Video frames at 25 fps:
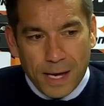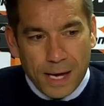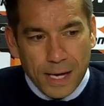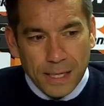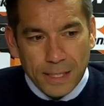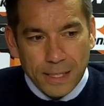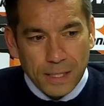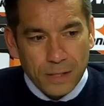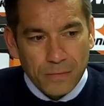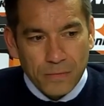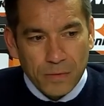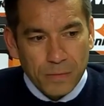
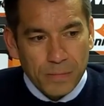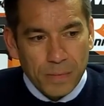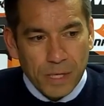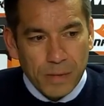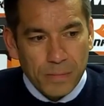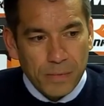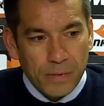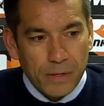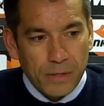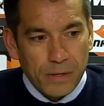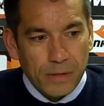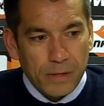can
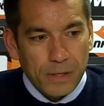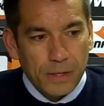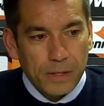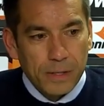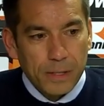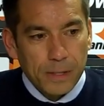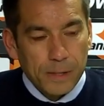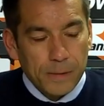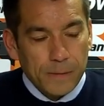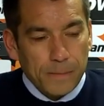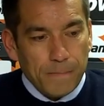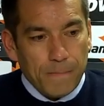remember,
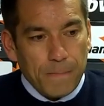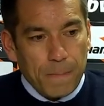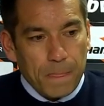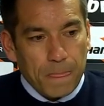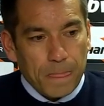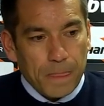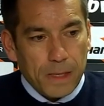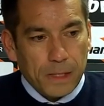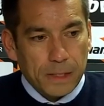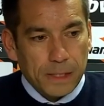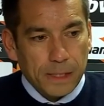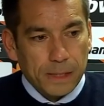
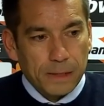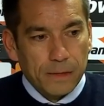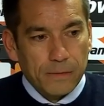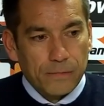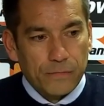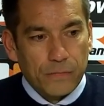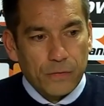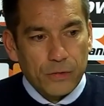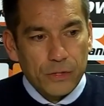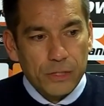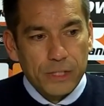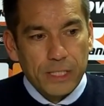I think the
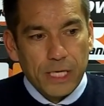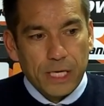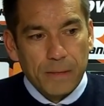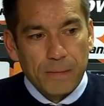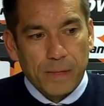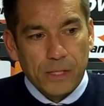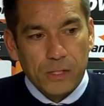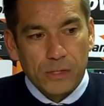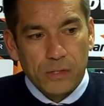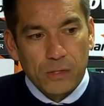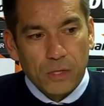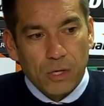first
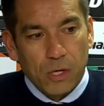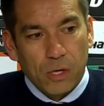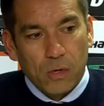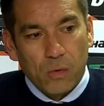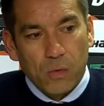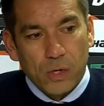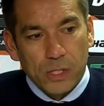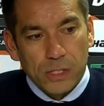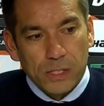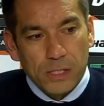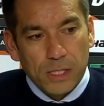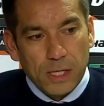game I saw
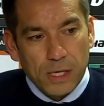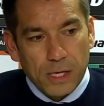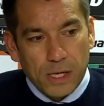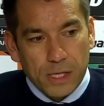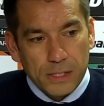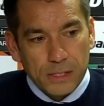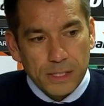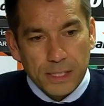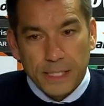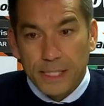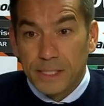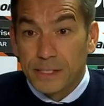was the
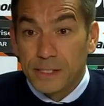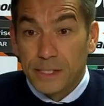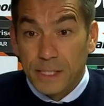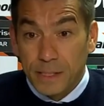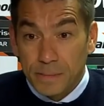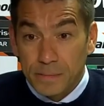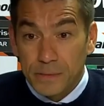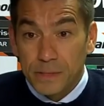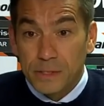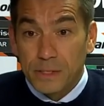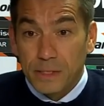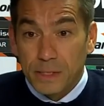last against
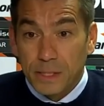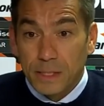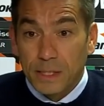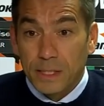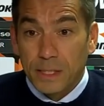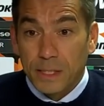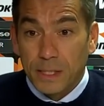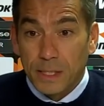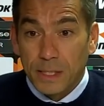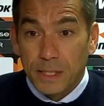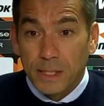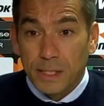Hibs in
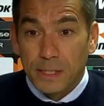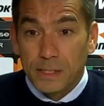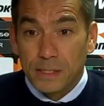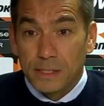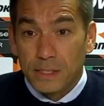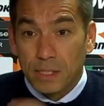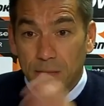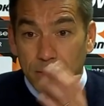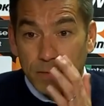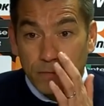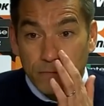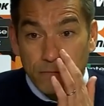the
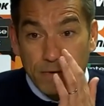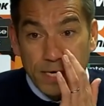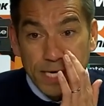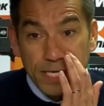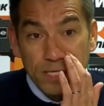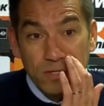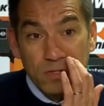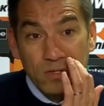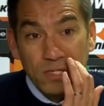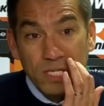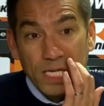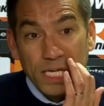
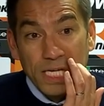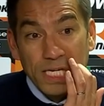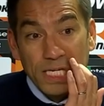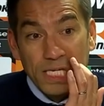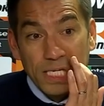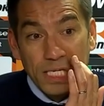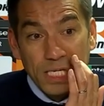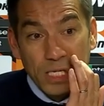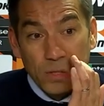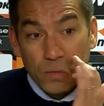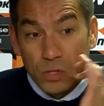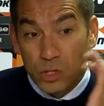semi-final, and
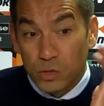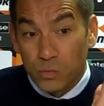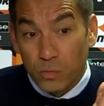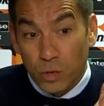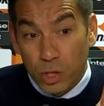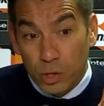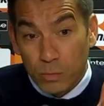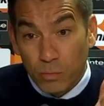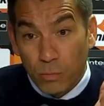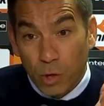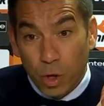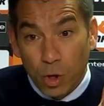there was
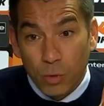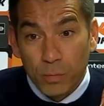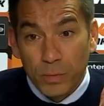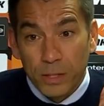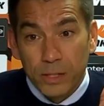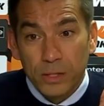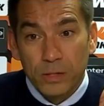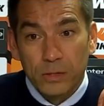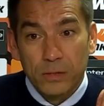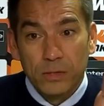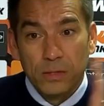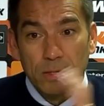one
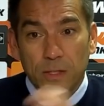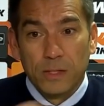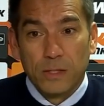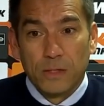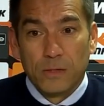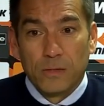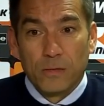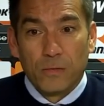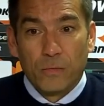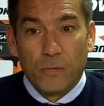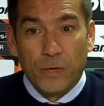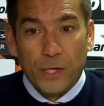moment
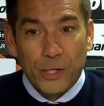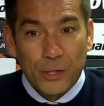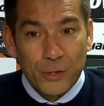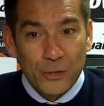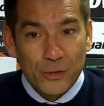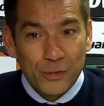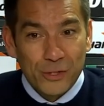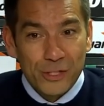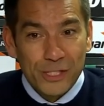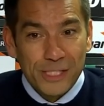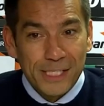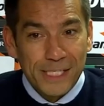where you
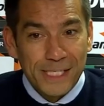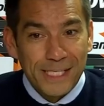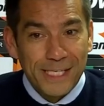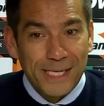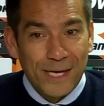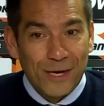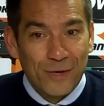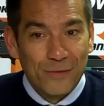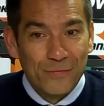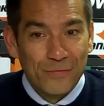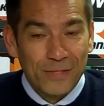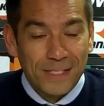could see
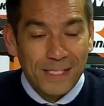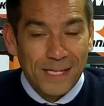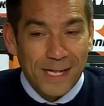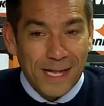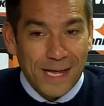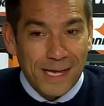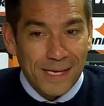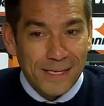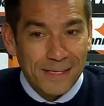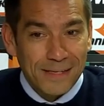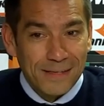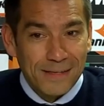Calvin
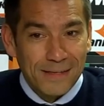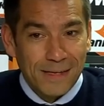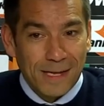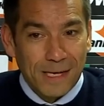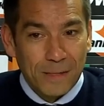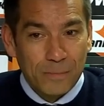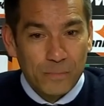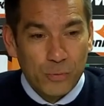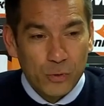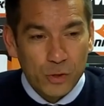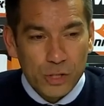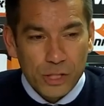
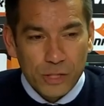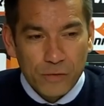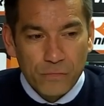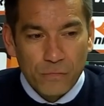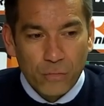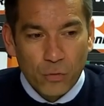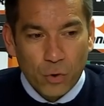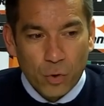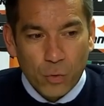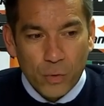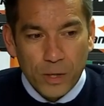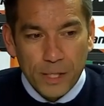like pushing
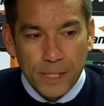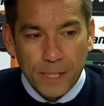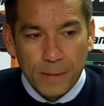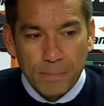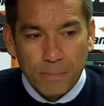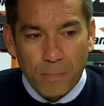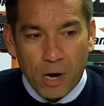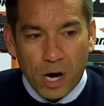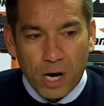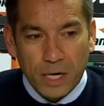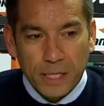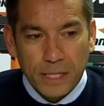forward and
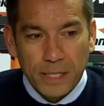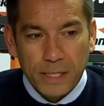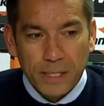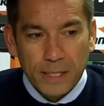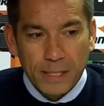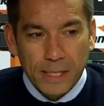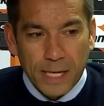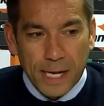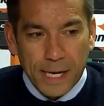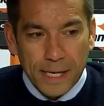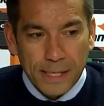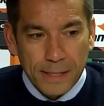marking,
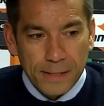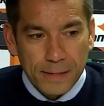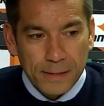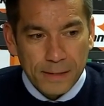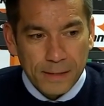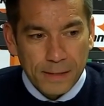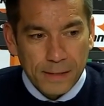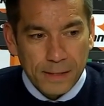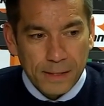like